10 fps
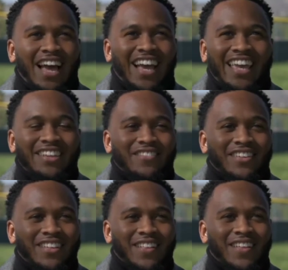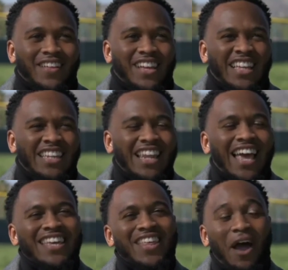In their own world, maybe.
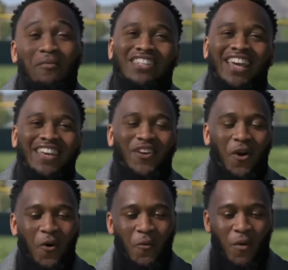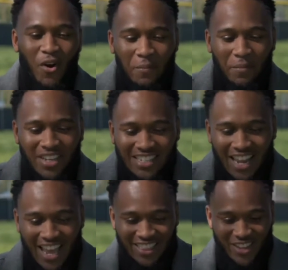Not, in, I wouldn't say in their own world, but it's
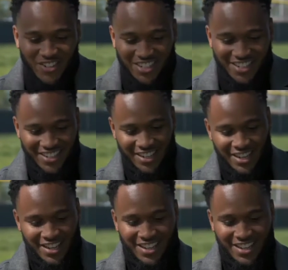like there's a.